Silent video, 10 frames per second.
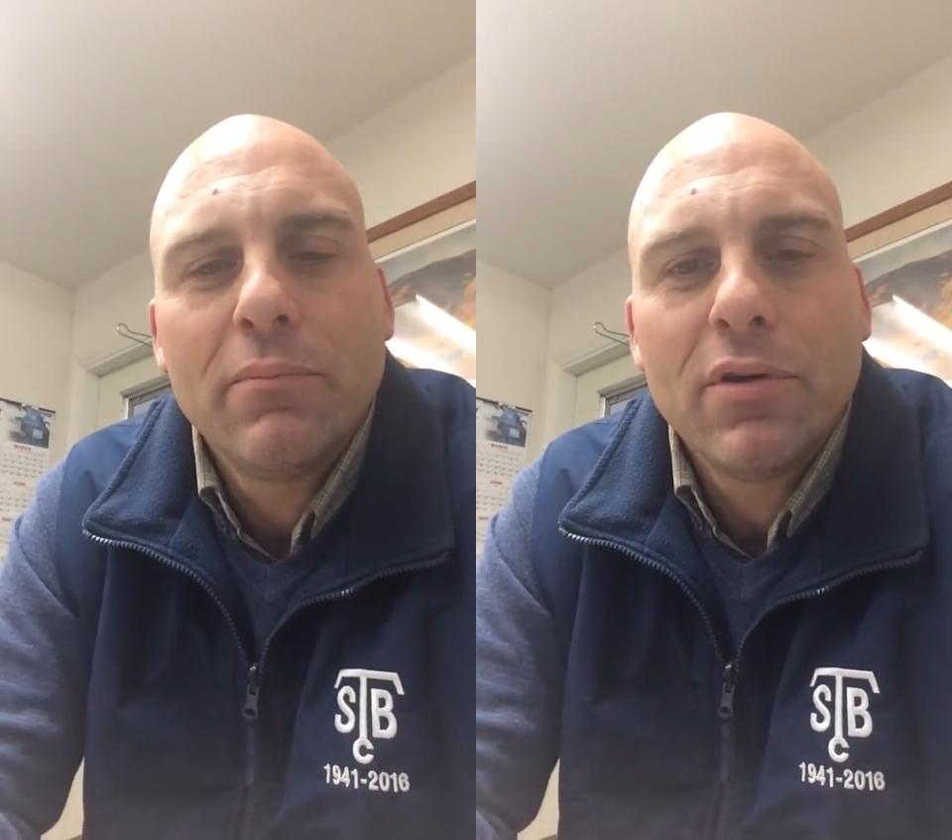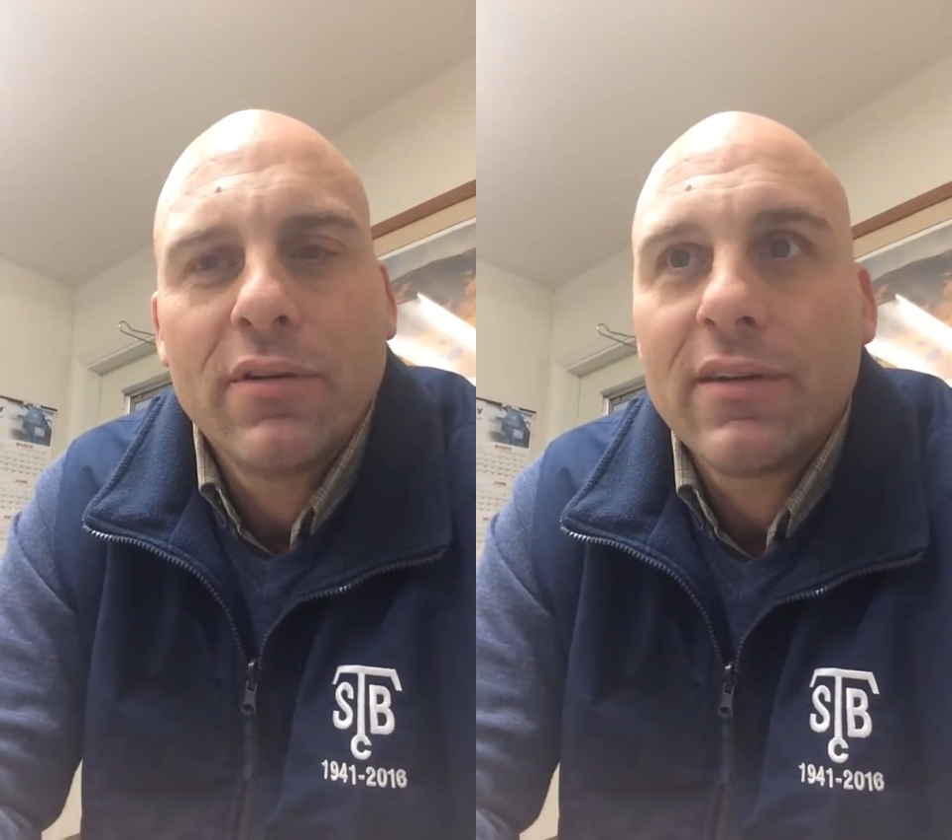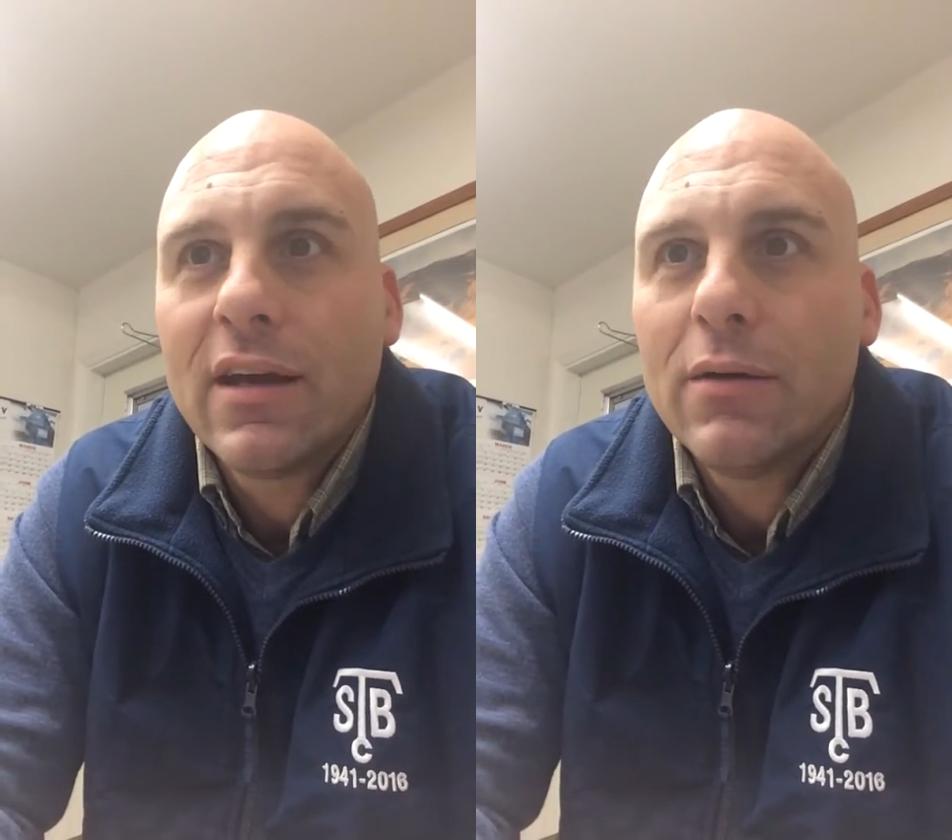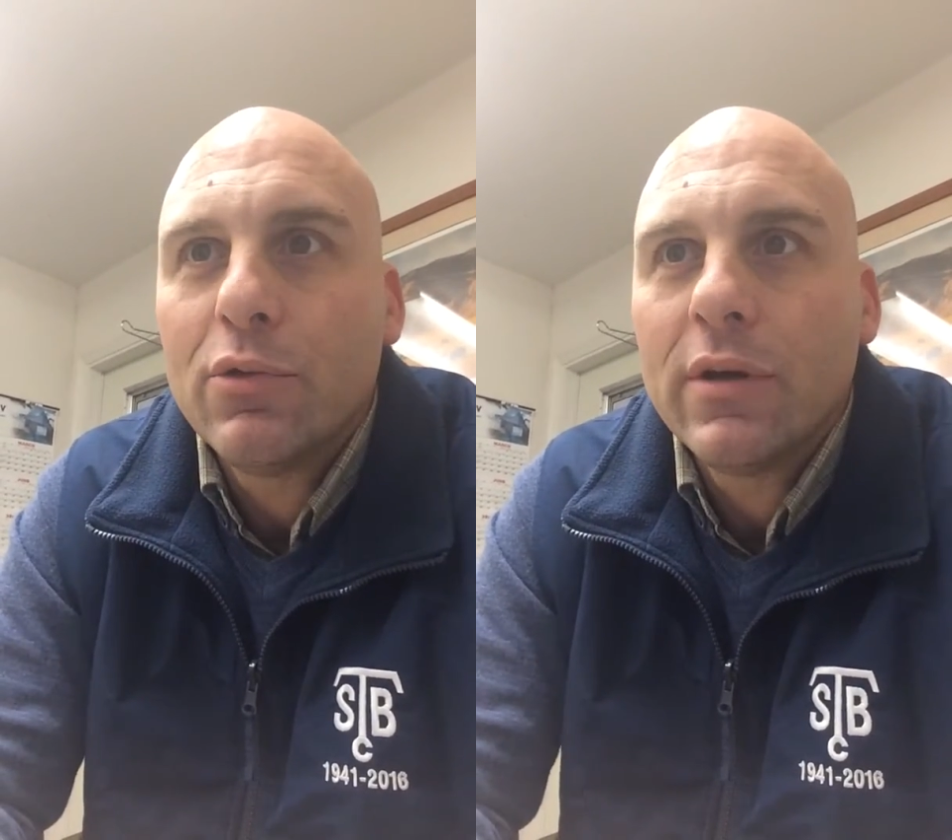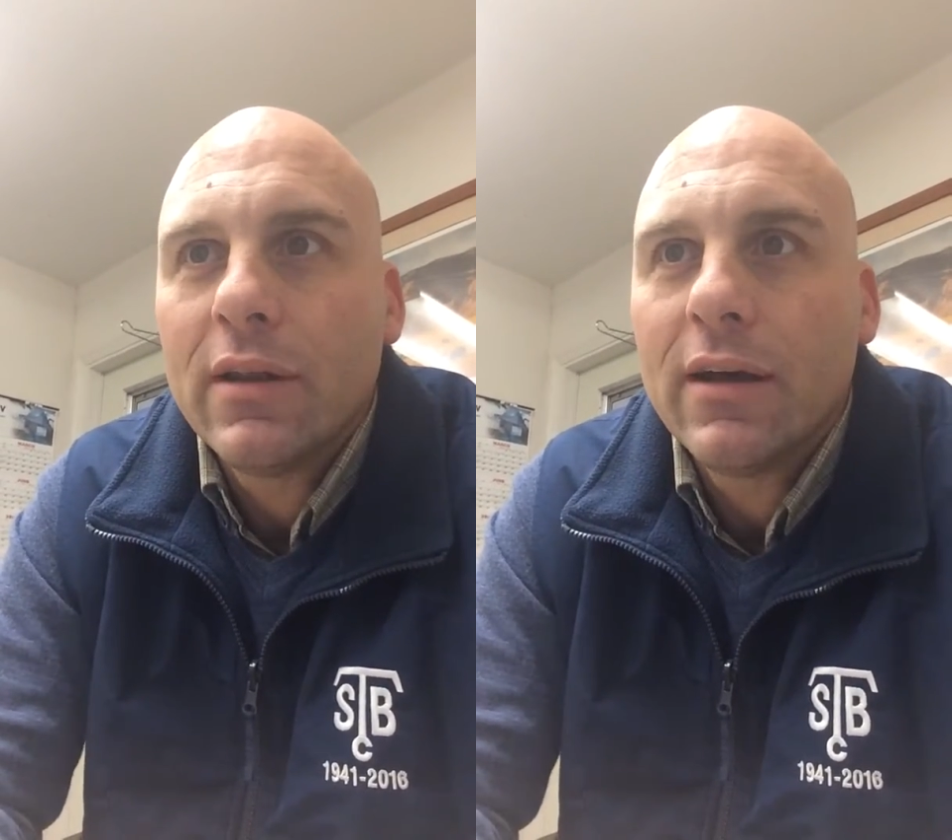part of the
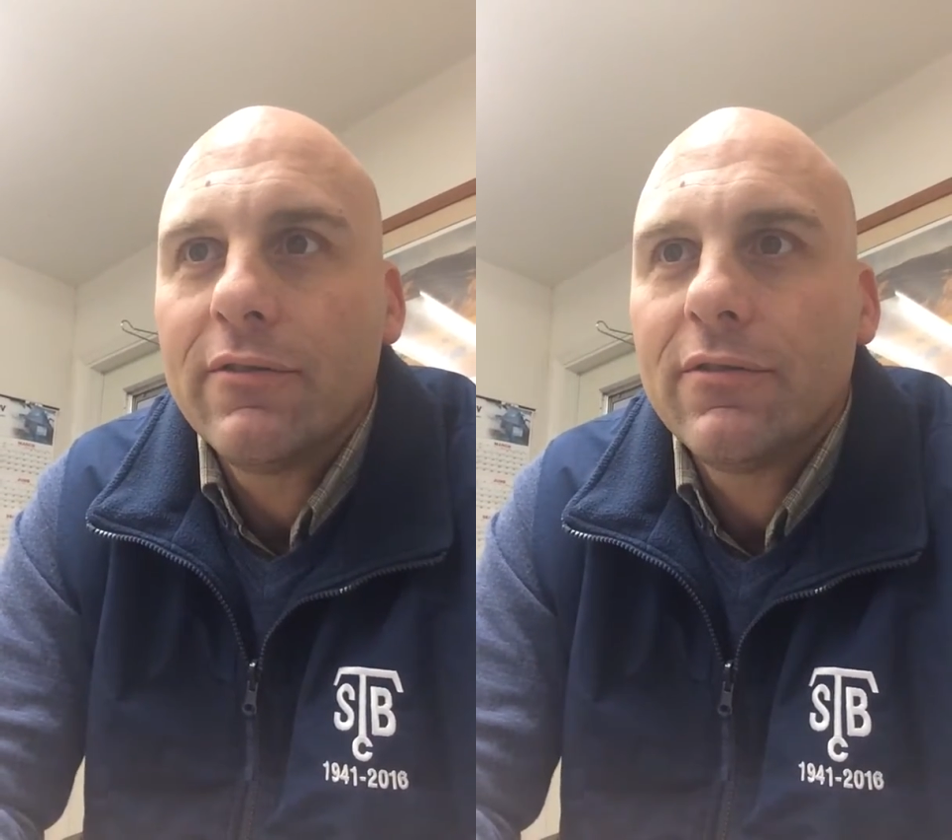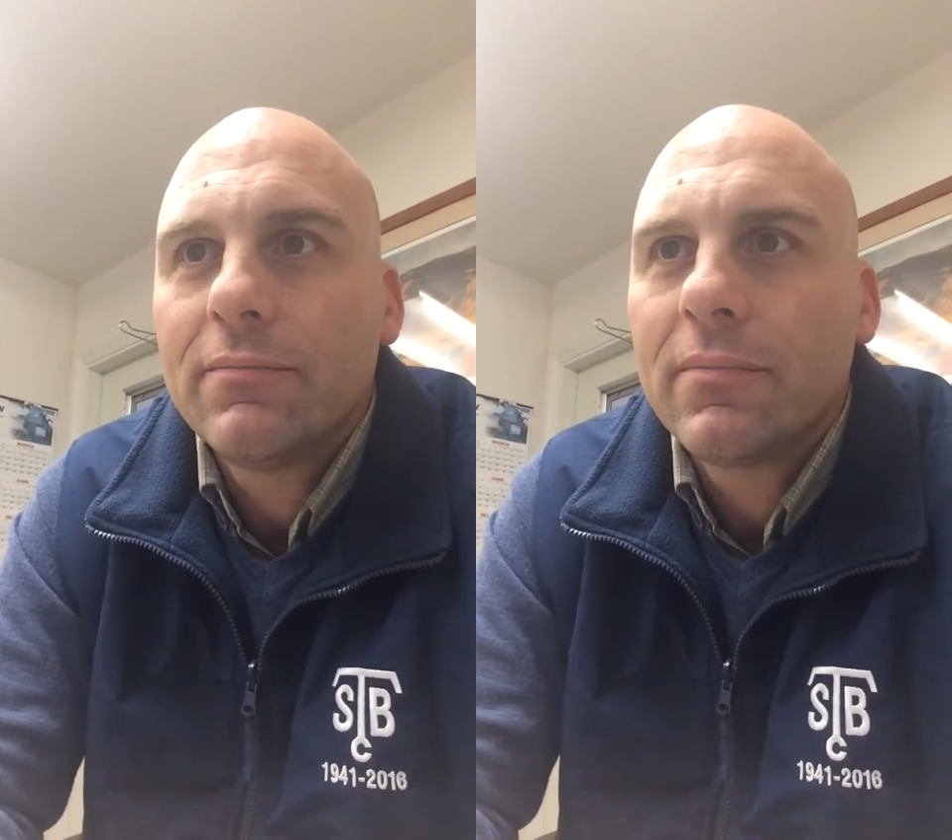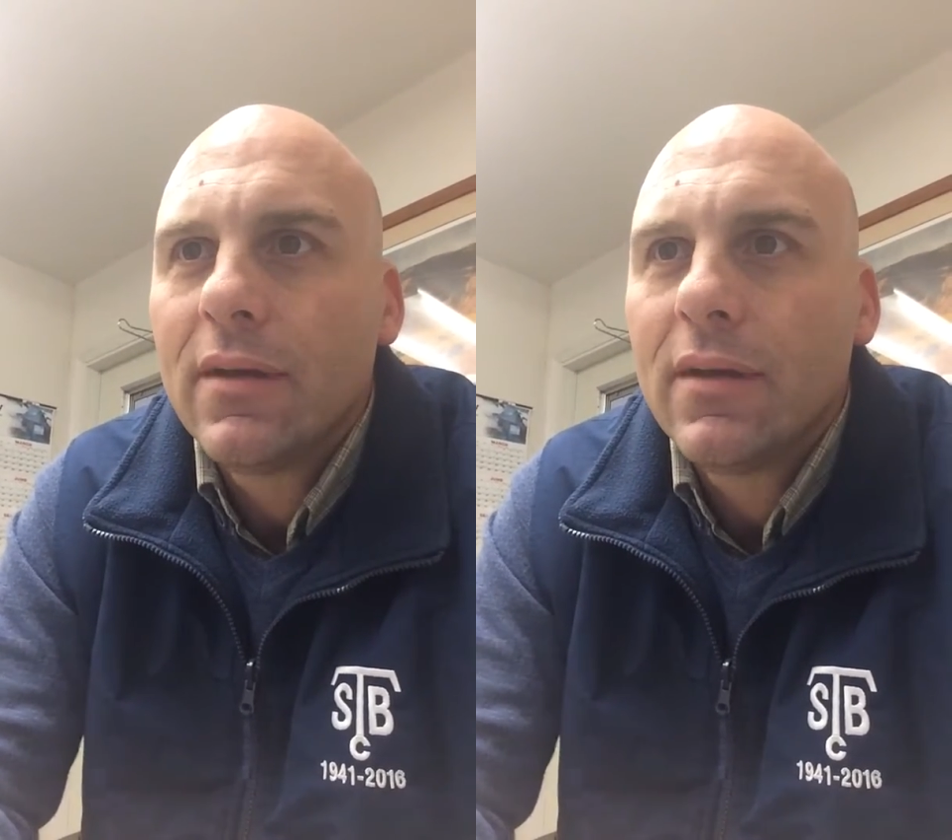cowboy life.